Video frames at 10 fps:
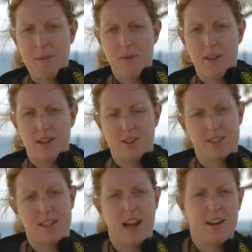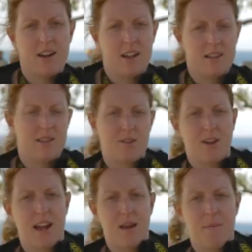People that are just starting on
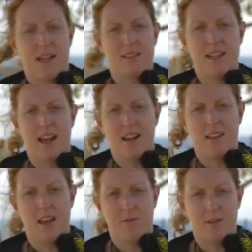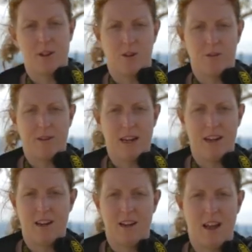Instagram and starting their
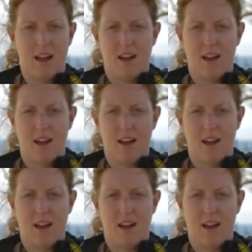photography,